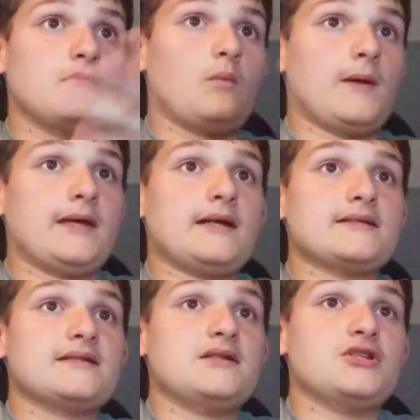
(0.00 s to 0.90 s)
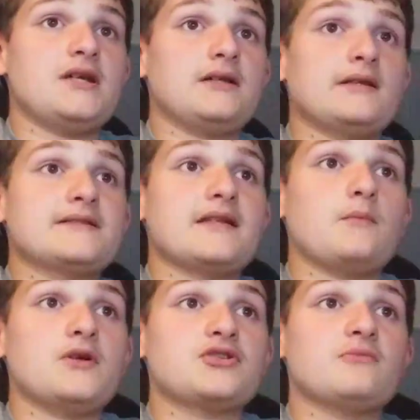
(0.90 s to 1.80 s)
we cannot see Jinn unless
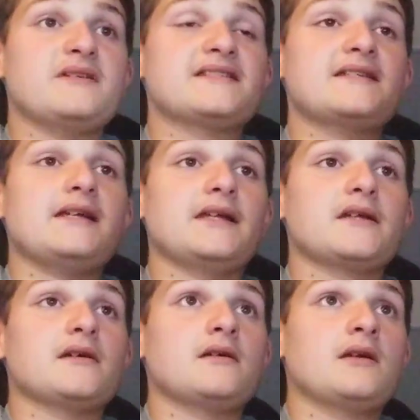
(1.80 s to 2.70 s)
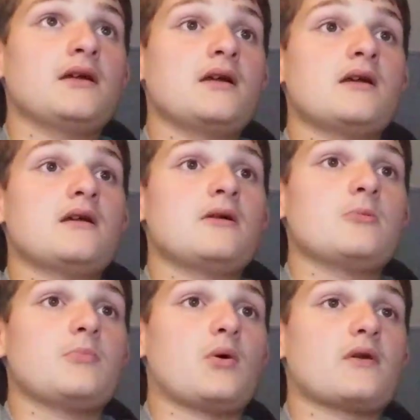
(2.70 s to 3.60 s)
they wish to be seen.
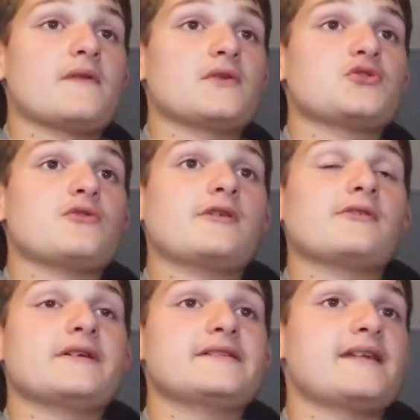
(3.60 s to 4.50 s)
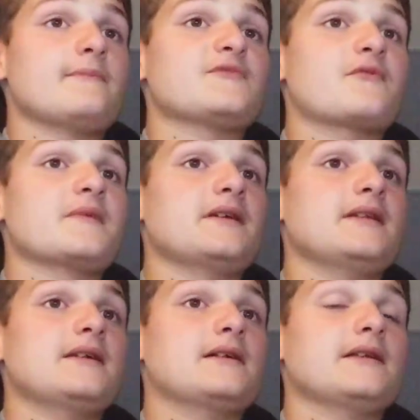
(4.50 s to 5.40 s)
Part of their trickery stems from
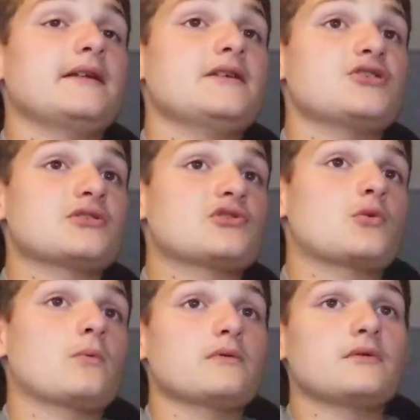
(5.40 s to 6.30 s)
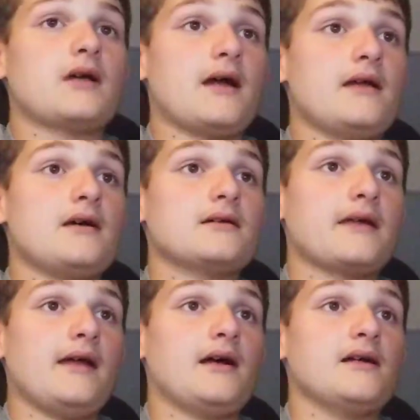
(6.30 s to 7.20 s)
the inclination toward
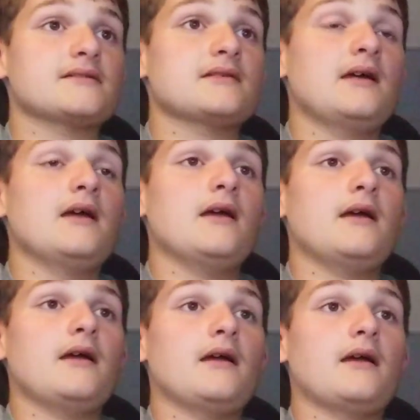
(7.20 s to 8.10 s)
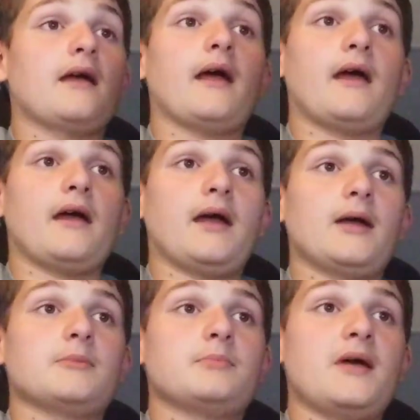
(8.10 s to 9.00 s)
chaos
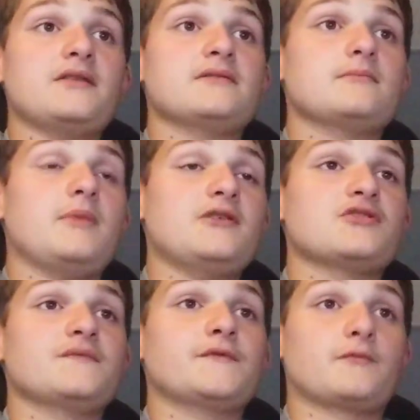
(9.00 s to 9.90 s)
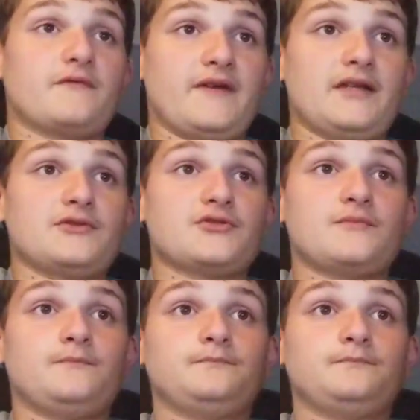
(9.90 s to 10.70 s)
and penchant for revenge.